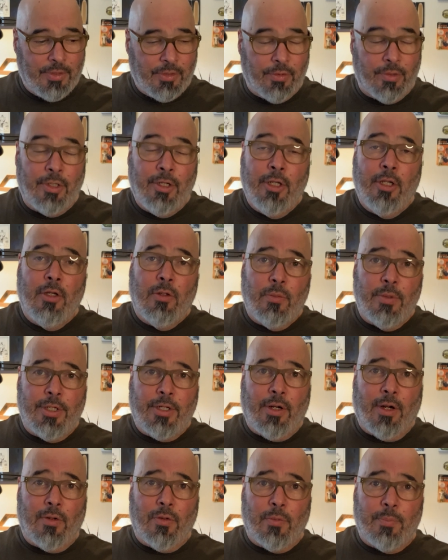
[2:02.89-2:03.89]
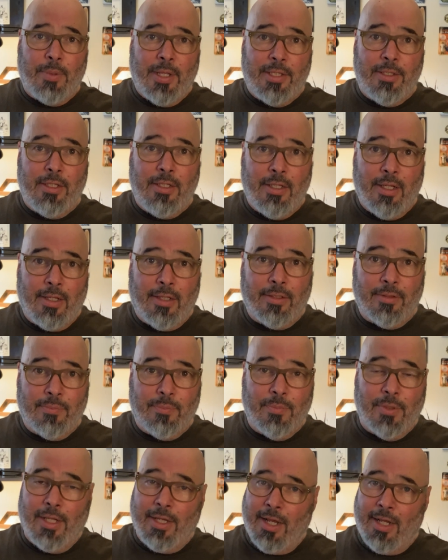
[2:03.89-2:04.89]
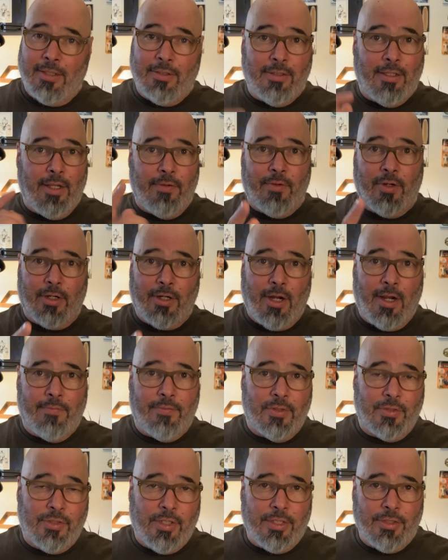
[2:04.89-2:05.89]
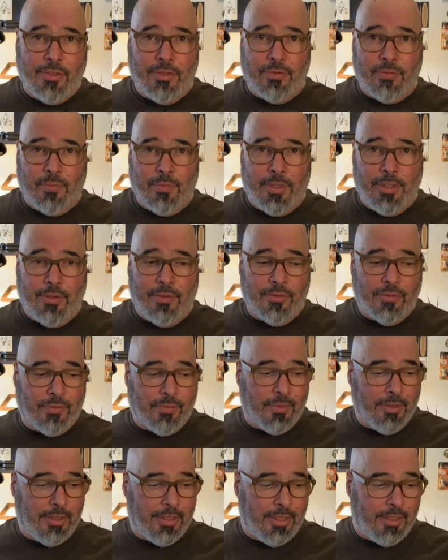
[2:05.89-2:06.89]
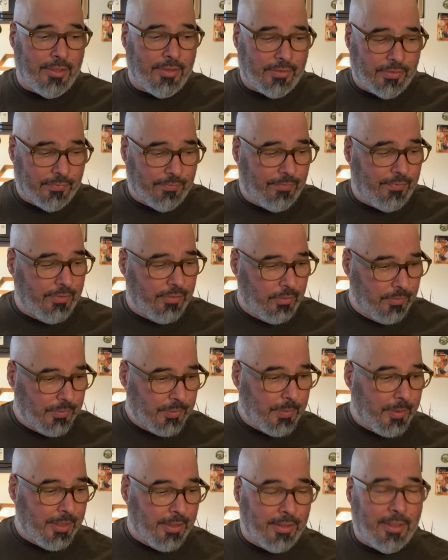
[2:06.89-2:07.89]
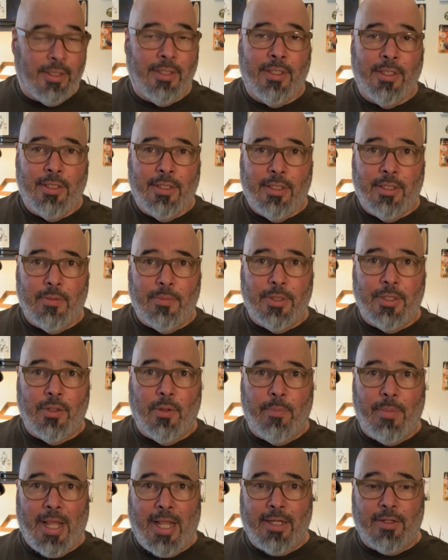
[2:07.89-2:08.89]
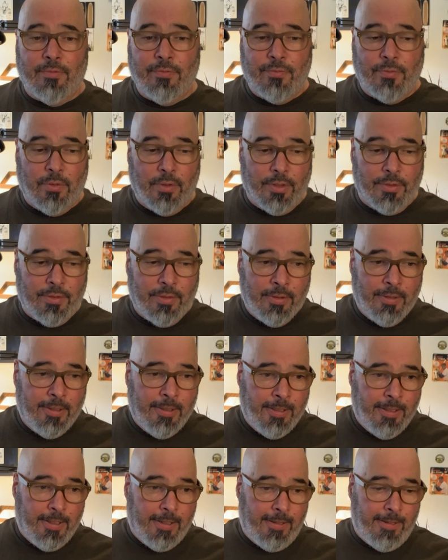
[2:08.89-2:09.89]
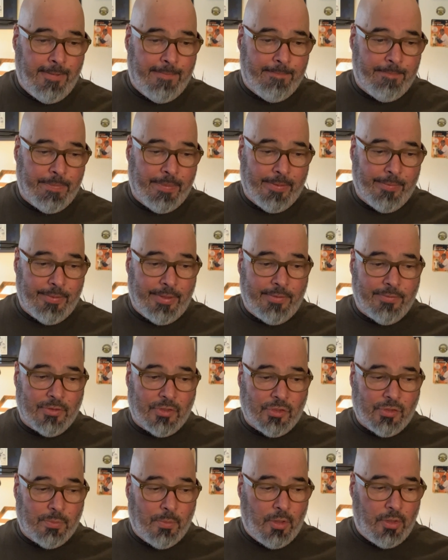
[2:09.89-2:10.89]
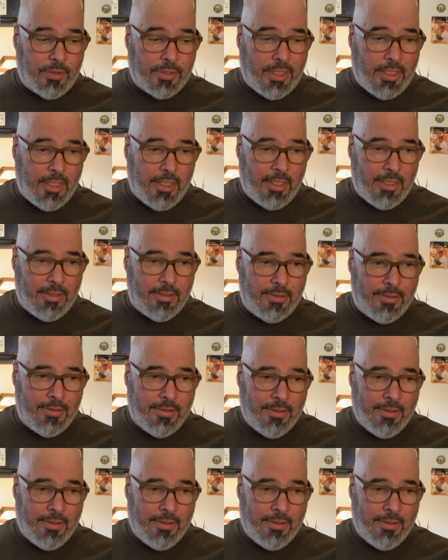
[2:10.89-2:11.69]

into it. Ricardo Padilla, but I love our conversations. Rico's really into some films, man, and we go back and forth. When I was a small kid,